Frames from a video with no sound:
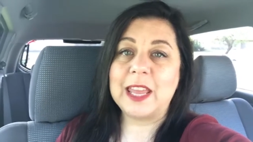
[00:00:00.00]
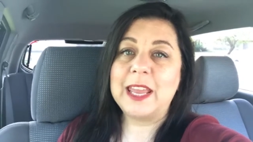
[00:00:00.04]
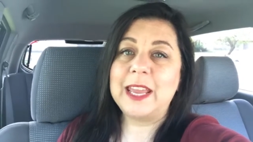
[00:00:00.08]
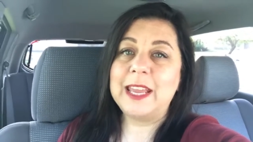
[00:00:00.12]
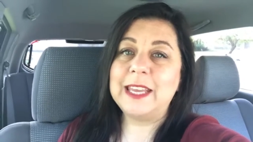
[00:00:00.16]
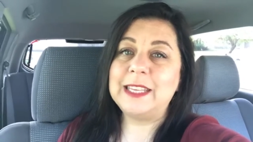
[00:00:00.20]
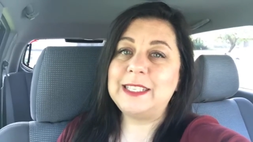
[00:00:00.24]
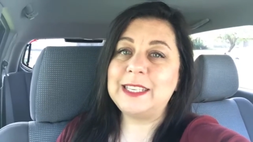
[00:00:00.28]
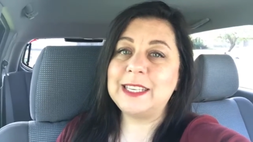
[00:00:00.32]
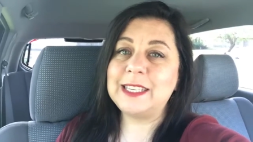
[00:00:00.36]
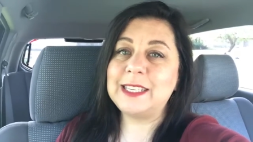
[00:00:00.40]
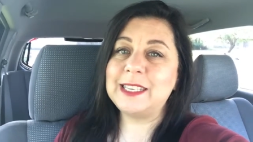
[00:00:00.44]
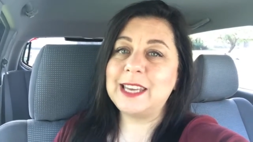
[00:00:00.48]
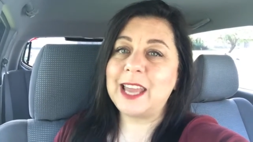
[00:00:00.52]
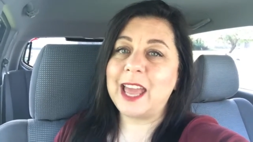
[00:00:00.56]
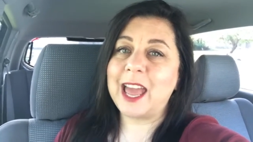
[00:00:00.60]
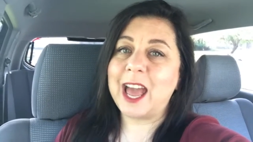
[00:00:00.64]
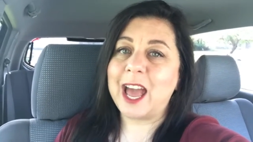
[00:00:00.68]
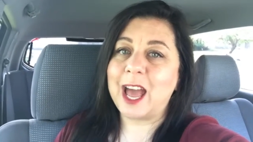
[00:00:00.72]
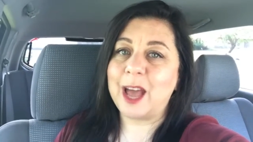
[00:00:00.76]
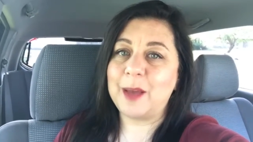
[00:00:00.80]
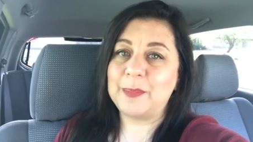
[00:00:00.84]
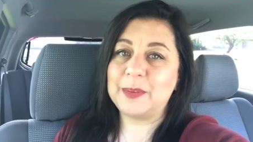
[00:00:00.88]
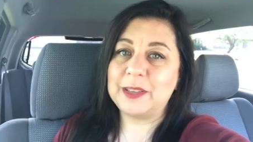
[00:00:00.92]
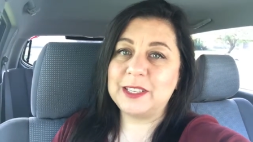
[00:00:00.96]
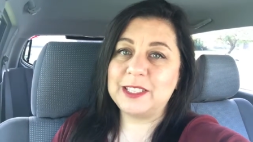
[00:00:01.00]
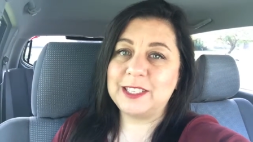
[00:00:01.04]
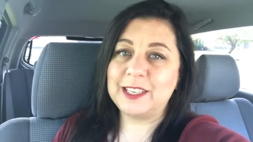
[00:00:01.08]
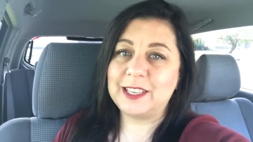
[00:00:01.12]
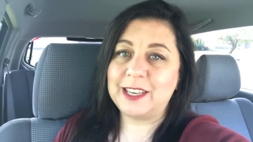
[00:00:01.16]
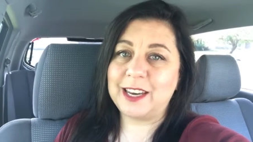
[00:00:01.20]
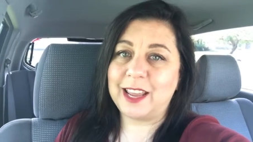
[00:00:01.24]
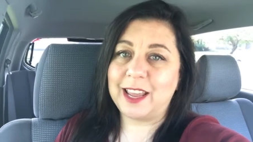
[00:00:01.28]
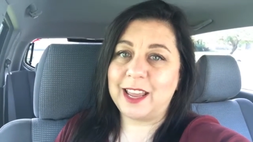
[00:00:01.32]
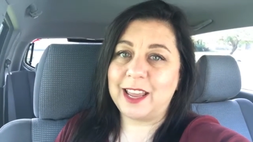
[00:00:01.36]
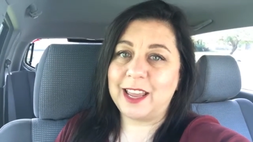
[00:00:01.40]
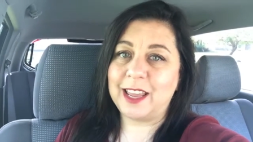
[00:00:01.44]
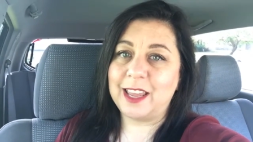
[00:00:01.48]
It didn't happen
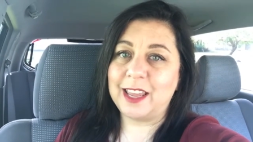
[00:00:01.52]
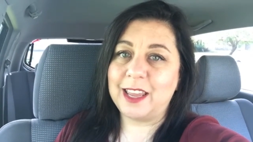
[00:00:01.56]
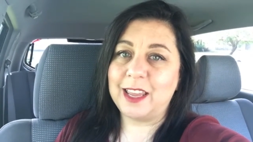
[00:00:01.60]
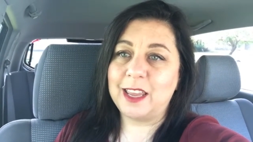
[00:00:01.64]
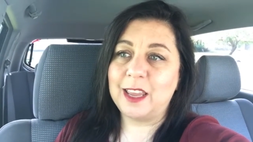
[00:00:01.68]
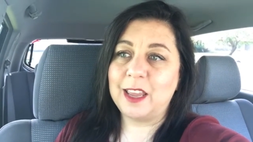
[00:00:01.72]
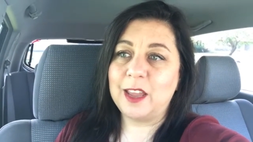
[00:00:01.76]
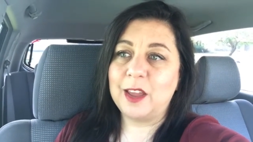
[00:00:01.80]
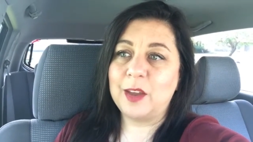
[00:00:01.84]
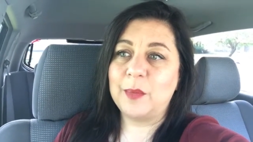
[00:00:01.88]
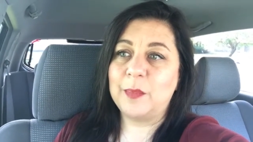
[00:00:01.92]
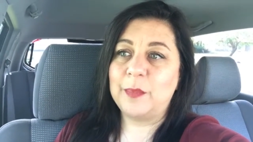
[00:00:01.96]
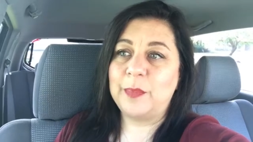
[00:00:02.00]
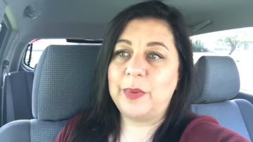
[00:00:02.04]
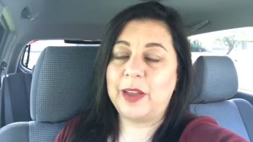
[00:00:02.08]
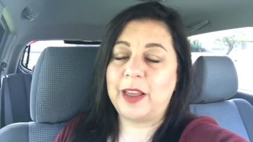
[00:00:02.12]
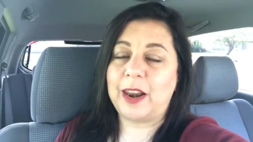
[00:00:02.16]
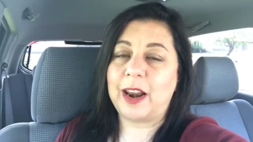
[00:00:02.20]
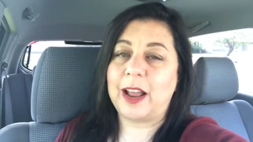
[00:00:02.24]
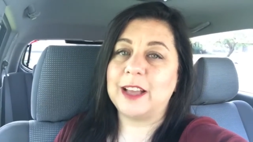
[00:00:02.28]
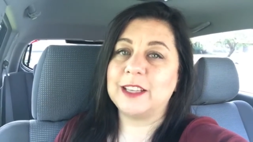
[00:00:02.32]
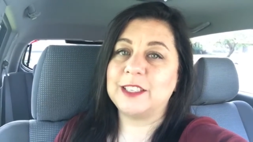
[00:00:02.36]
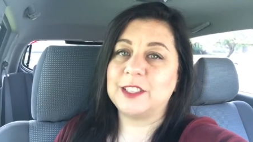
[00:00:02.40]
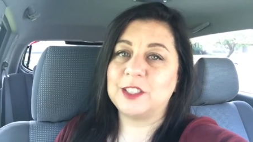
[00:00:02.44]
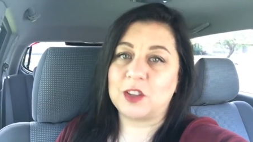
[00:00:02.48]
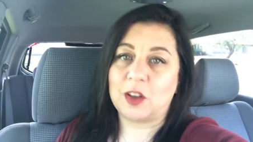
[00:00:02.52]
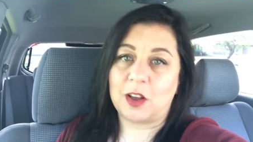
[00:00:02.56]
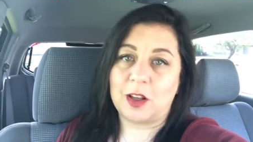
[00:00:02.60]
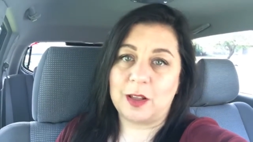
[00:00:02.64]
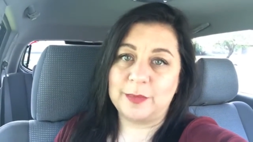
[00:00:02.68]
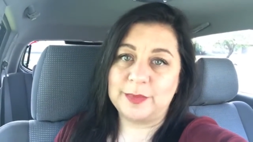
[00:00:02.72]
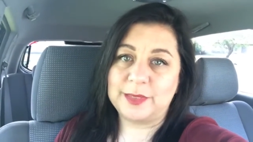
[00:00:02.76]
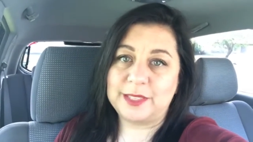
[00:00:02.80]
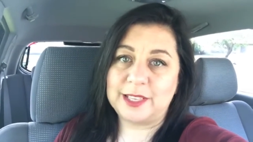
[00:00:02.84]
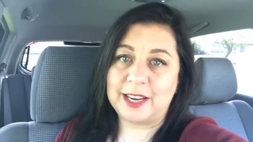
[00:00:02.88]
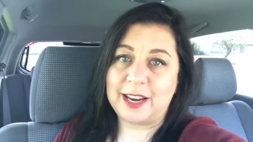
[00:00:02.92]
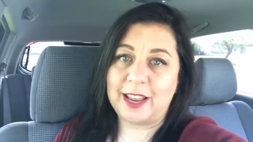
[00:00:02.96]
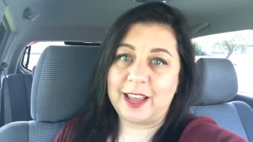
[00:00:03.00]
today, but I saw
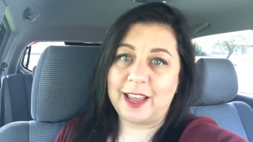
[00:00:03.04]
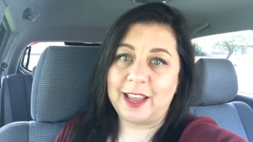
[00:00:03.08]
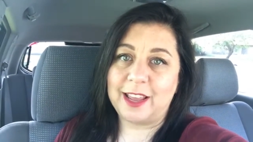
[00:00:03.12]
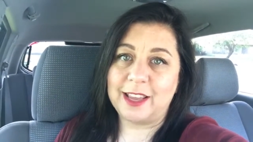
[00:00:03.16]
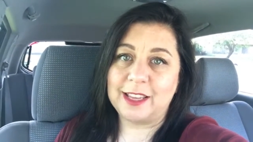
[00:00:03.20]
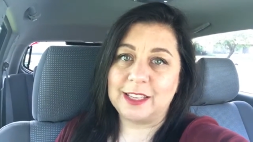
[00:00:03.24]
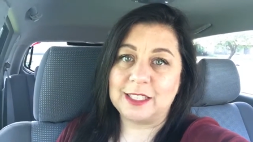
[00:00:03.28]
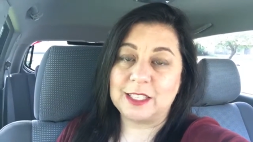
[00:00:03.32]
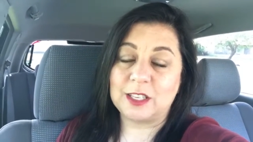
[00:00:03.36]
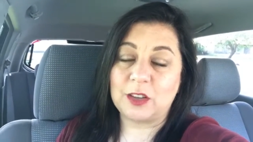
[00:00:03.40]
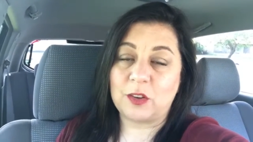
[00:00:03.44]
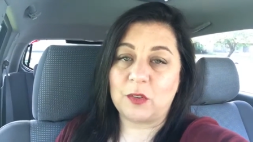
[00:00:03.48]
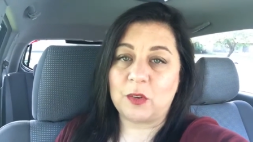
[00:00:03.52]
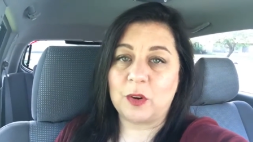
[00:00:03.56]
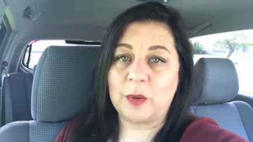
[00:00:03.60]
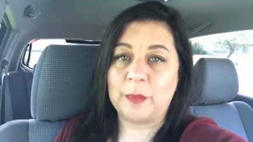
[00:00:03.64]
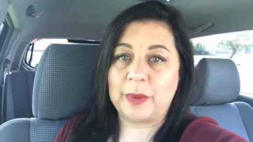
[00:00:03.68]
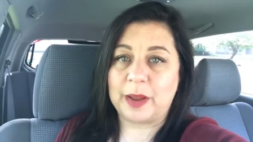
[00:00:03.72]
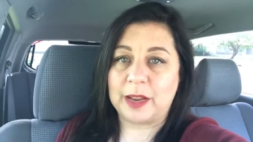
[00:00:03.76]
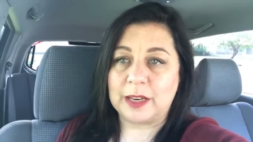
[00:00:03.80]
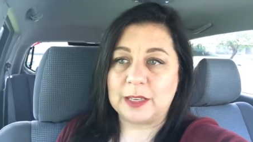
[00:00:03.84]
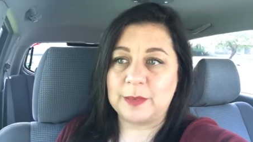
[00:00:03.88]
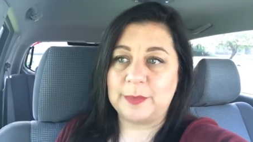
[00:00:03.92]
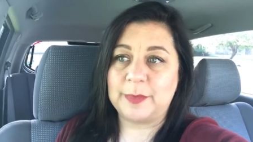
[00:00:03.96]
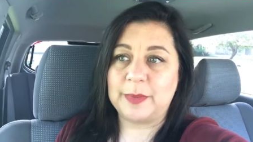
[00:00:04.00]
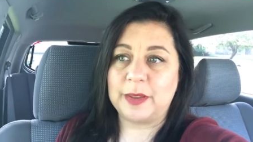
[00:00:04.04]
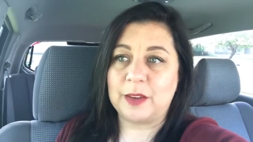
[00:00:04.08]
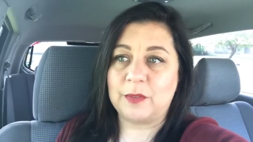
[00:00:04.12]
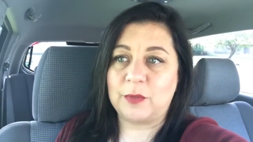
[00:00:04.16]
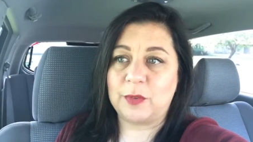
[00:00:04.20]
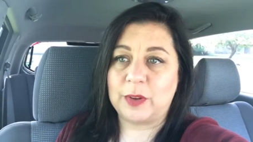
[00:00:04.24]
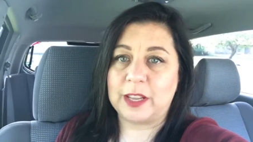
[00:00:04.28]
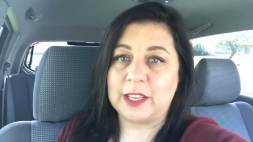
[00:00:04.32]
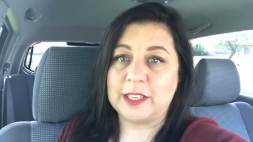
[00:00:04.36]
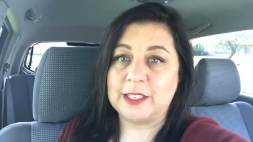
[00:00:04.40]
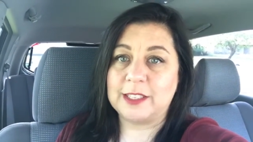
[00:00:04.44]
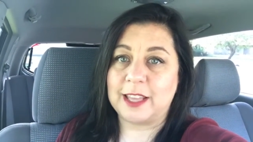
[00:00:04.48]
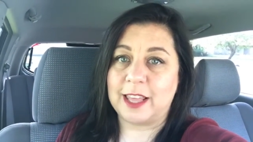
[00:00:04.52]
him today, so it reminded me of
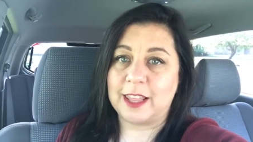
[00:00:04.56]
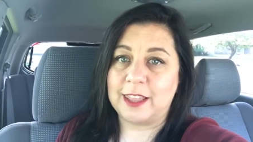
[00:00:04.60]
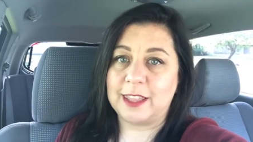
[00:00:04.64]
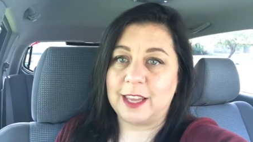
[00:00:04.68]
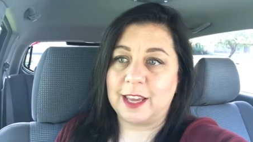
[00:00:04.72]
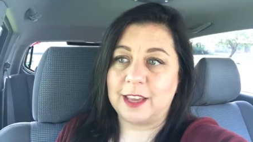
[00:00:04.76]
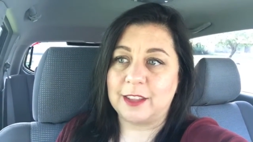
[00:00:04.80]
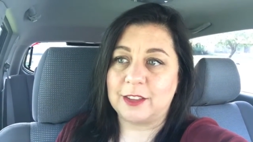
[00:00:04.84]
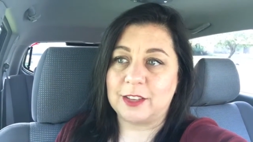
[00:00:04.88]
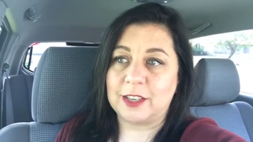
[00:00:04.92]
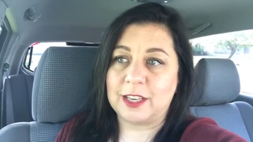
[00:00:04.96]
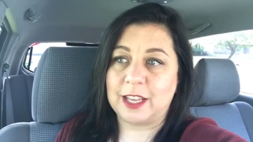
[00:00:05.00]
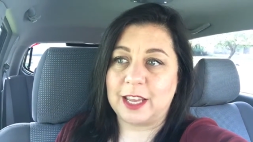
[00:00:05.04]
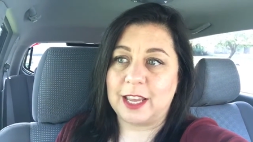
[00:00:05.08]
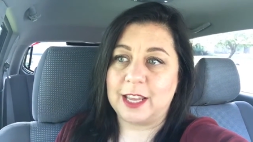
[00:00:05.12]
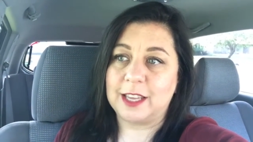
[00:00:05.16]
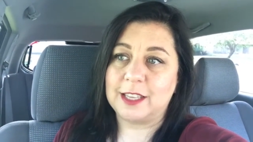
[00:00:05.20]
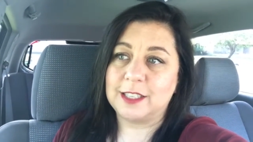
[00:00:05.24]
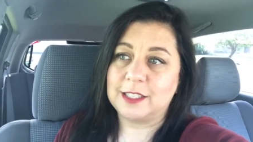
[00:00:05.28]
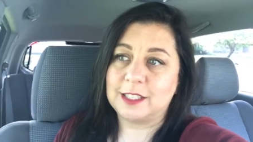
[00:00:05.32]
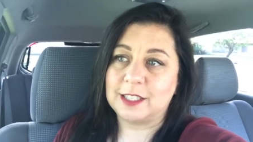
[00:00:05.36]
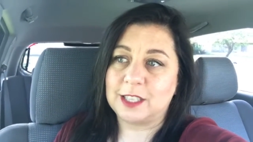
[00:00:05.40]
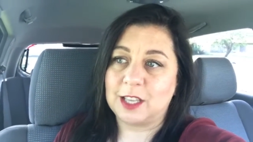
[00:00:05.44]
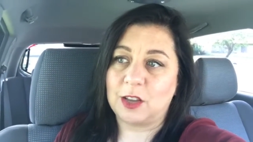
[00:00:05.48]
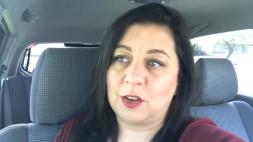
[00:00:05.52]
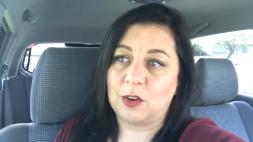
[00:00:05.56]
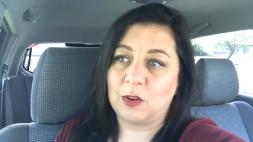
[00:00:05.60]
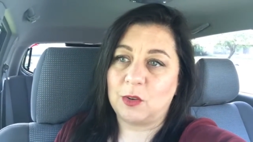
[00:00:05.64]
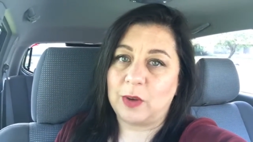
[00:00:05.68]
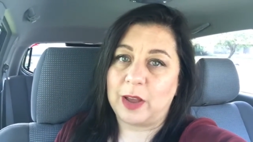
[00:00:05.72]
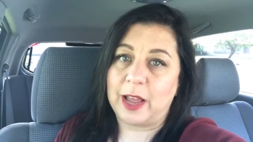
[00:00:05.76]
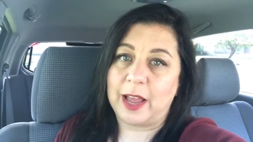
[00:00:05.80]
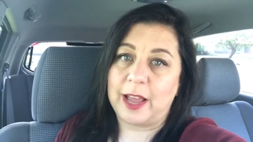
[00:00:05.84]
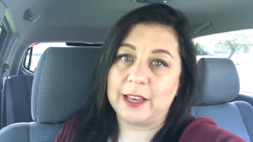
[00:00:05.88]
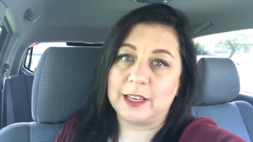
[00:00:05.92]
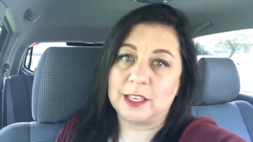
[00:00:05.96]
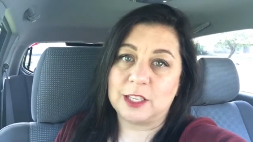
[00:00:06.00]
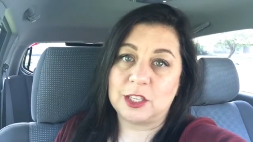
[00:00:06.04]
what he said the other day, so
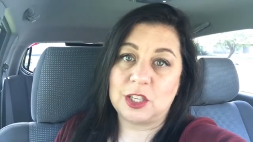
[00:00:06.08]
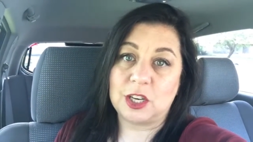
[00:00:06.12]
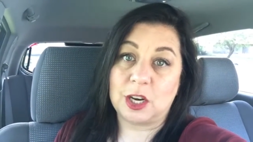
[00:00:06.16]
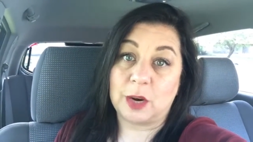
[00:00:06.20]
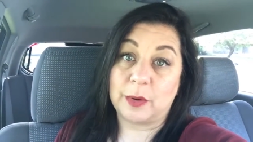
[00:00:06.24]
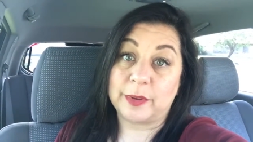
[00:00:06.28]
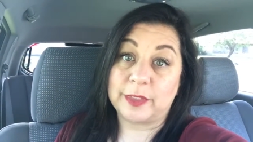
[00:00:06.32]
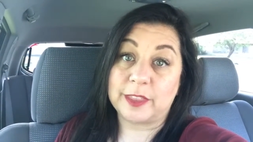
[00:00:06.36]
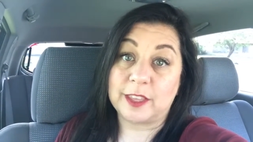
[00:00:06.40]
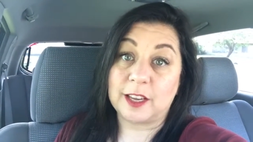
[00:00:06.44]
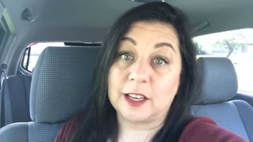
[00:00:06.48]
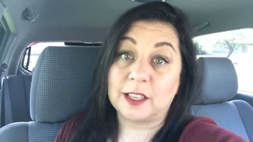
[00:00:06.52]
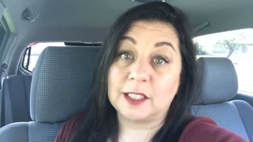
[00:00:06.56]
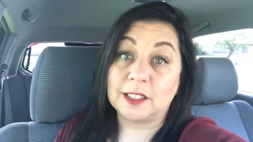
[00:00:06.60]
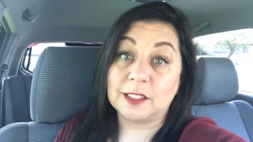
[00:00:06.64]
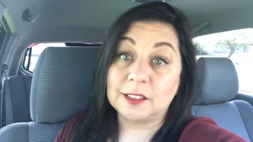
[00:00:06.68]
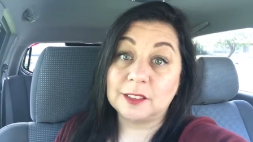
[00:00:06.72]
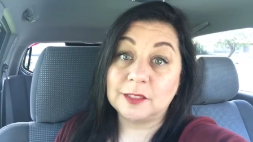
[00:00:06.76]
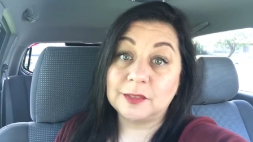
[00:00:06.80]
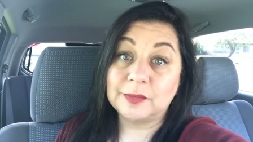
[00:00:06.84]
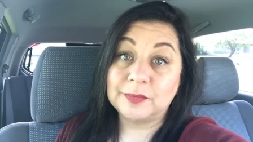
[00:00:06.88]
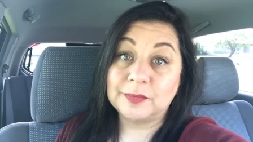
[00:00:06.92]
I had to share with y'all.